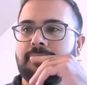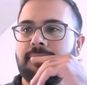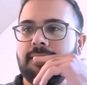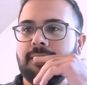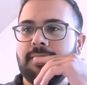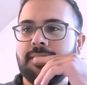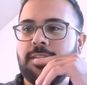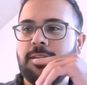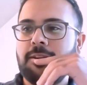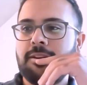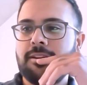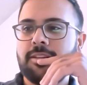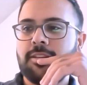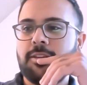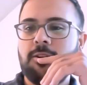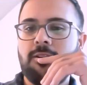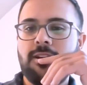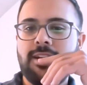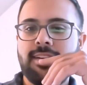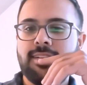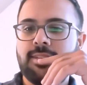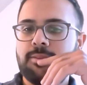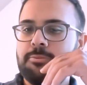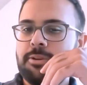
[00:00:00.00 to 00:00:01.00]

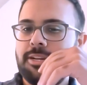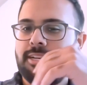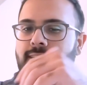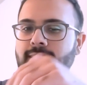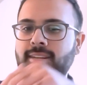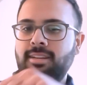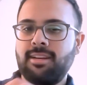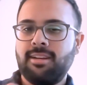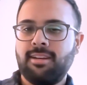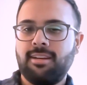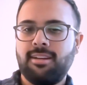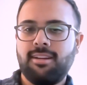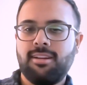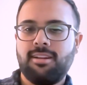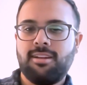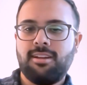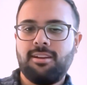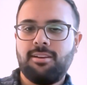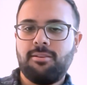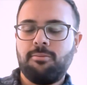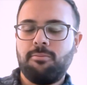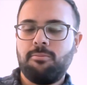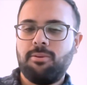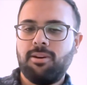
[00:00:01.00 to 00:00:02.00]
Curious what
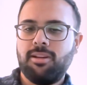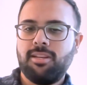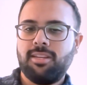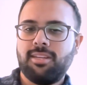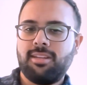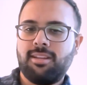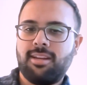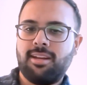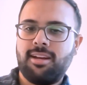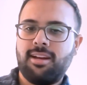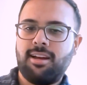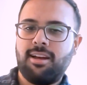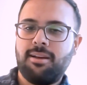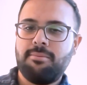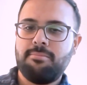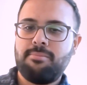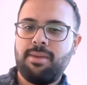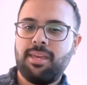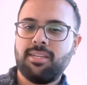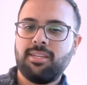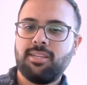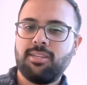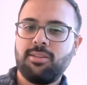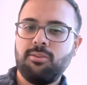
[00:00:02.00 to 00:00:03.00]

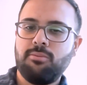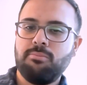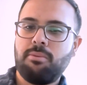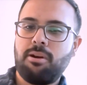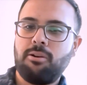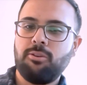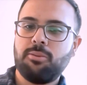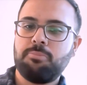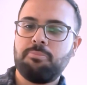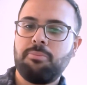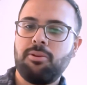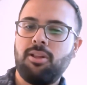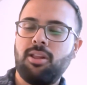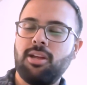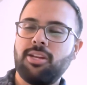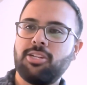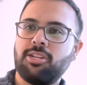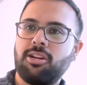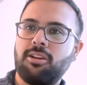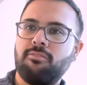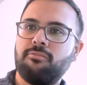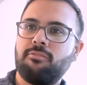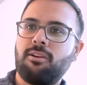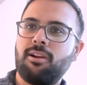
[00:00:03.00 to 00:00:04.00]
makes you most bullish
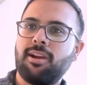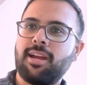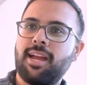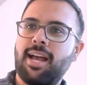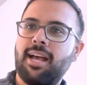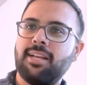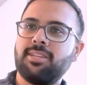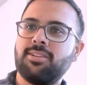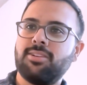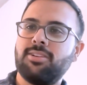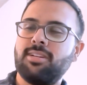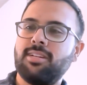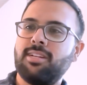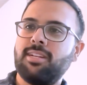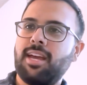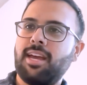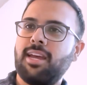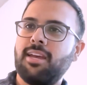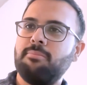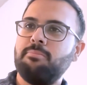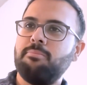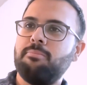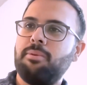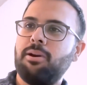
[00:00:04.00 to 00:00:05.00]
on Farcaster today,